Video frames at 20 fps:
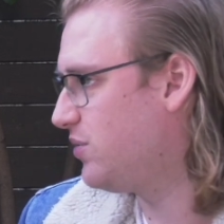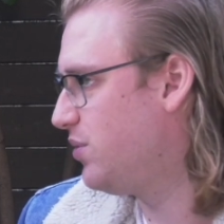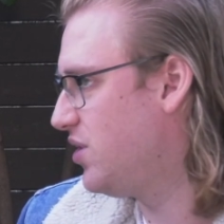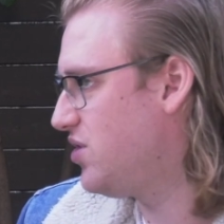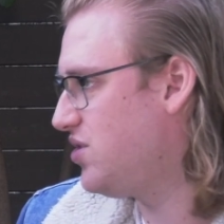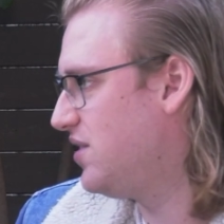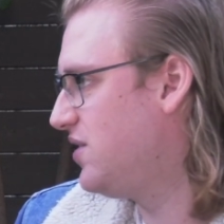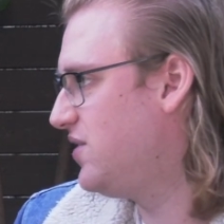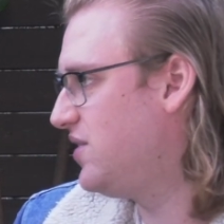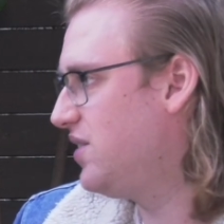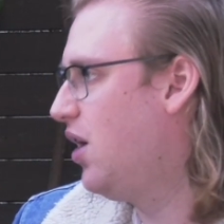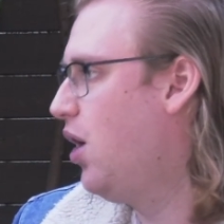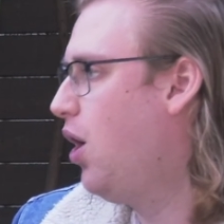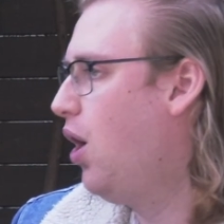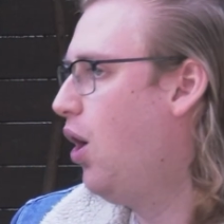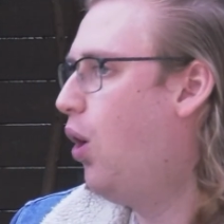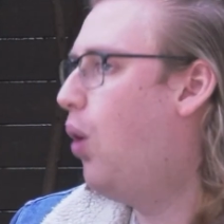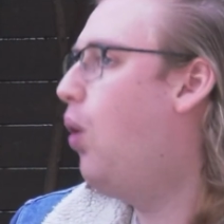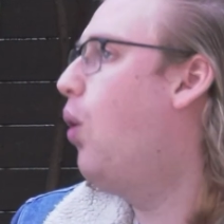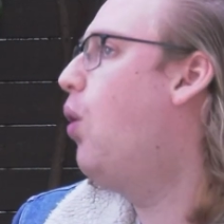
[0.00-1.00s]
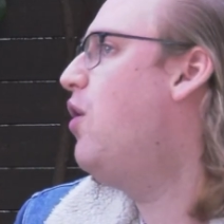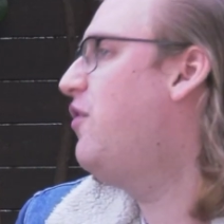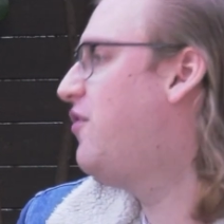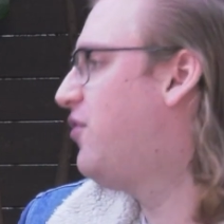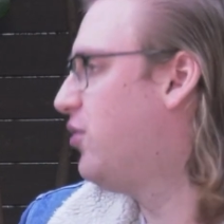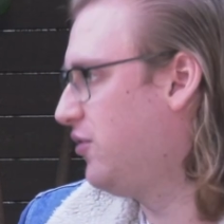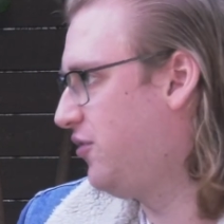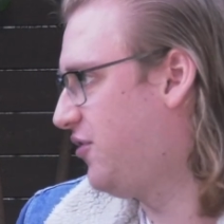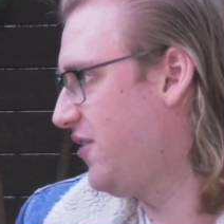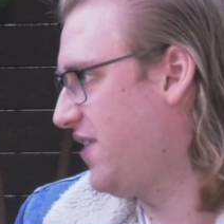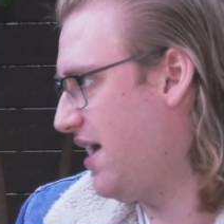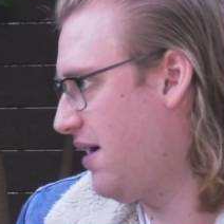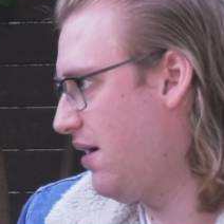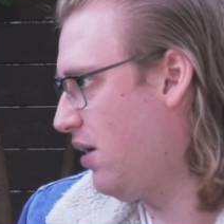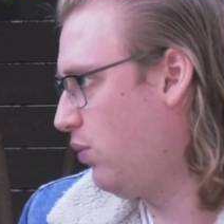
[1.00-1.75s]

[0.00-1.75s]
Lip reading: which is awful for them.